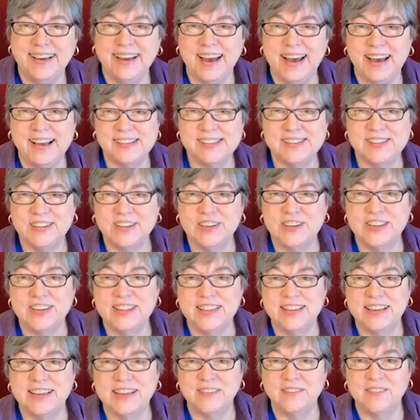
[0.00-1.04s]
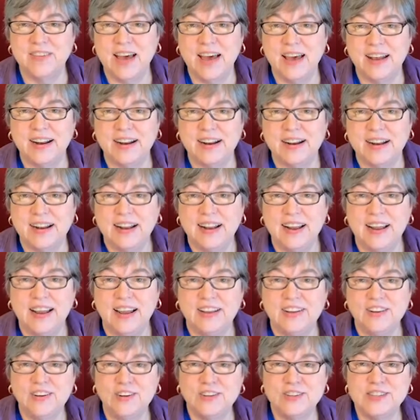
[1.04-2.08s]
That's the good thing about it.
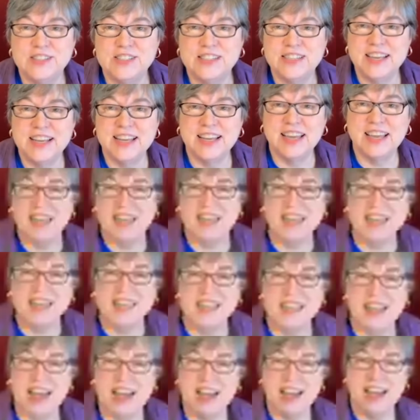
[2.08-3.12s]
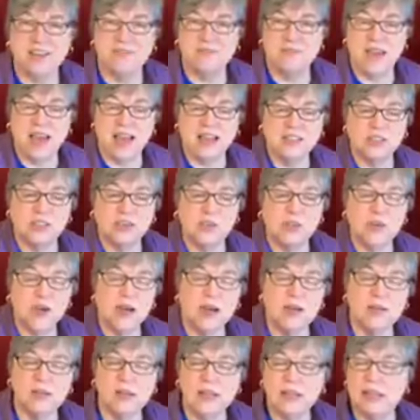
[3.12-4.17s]
Your stick is like a magic.
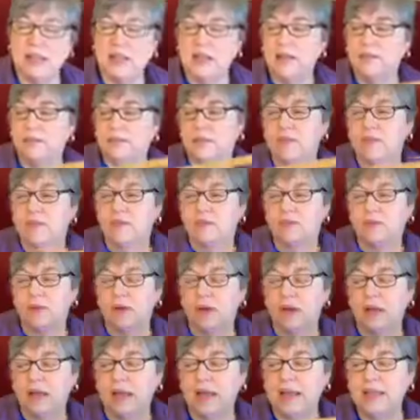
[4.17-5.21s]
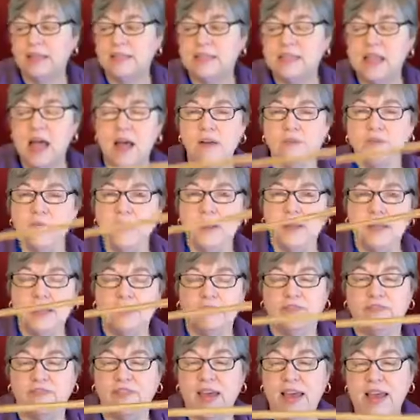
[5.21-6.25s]
Well, it's not really
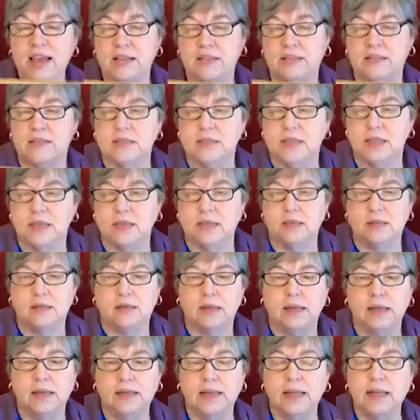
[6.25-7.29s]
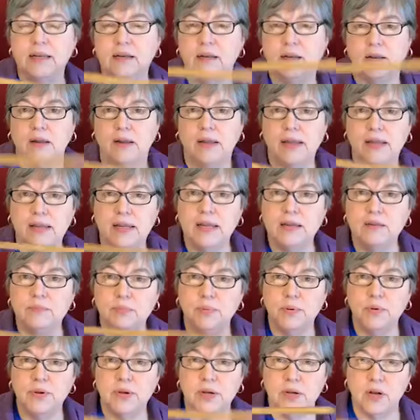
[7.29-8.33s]
fancy. He didn't
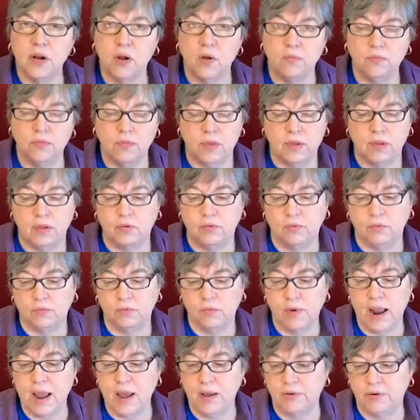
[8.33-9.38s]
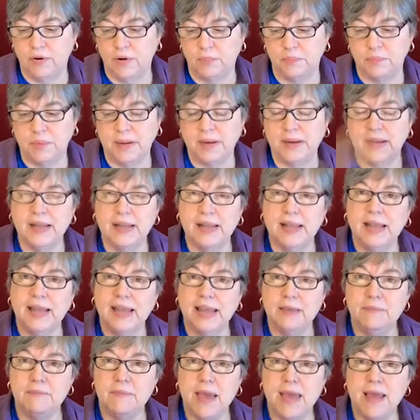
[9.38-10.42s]
put it on the router, but
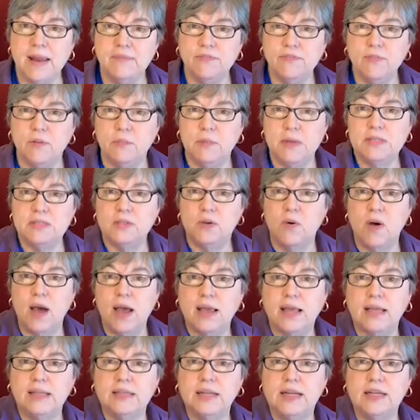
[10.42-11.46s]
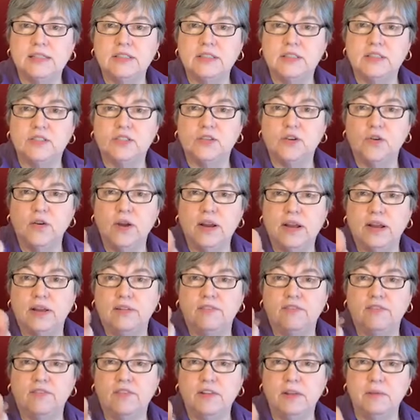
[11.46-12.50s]
he made it for me so I can touch the screen
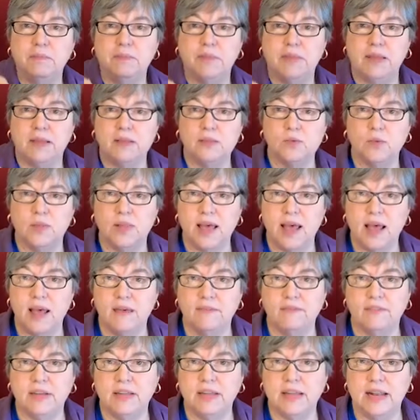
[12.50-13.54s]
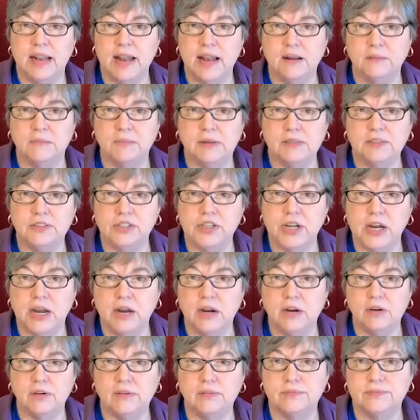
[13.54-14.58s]
and flip things without having to get out of my
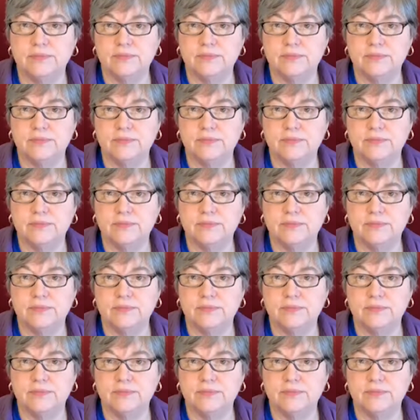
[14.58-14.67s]
chair,